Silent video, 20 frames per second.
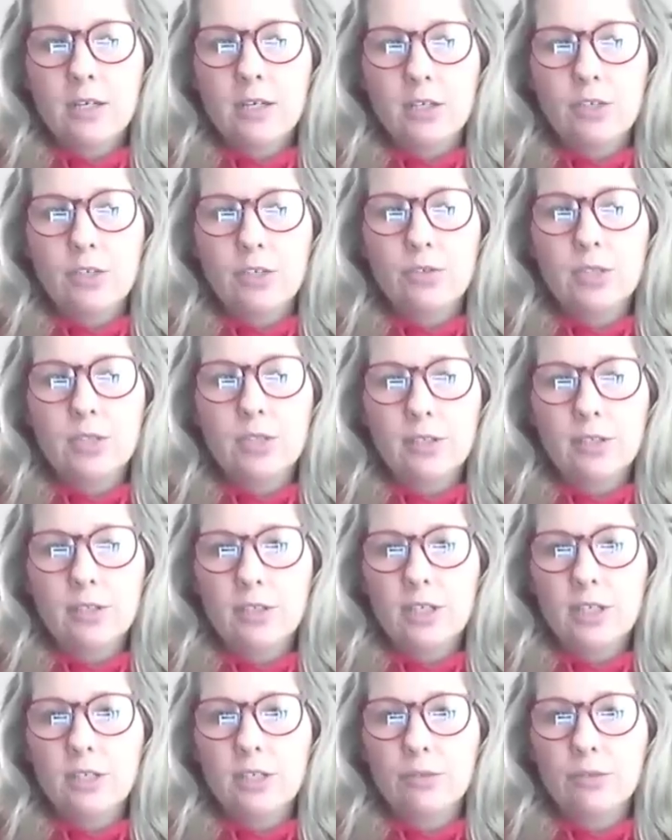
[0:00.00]

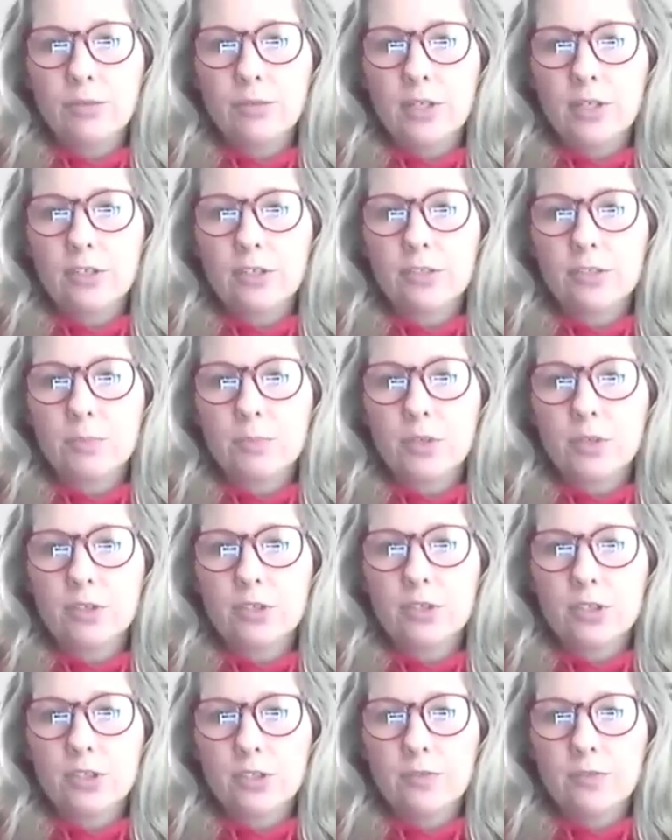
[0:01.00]
utility arrears per
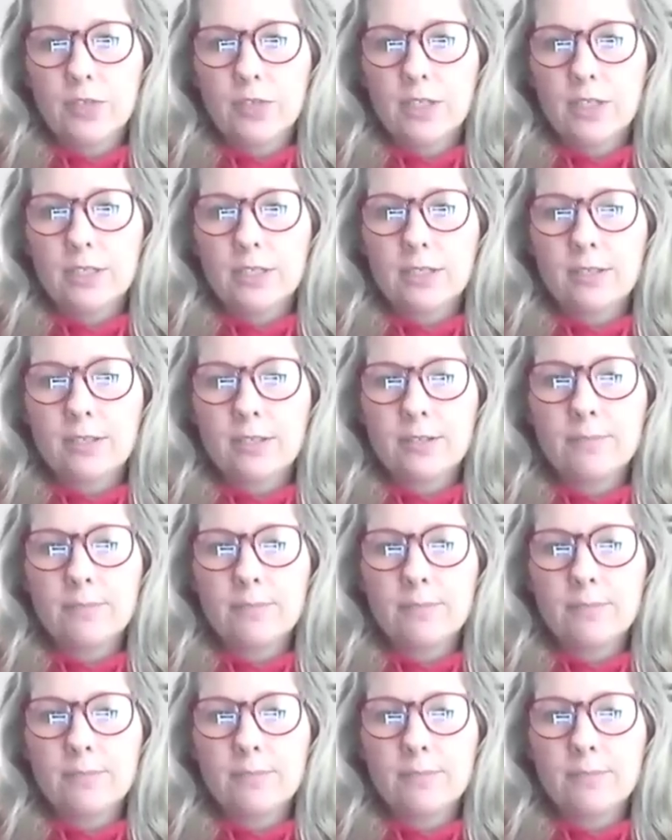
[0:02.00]
service.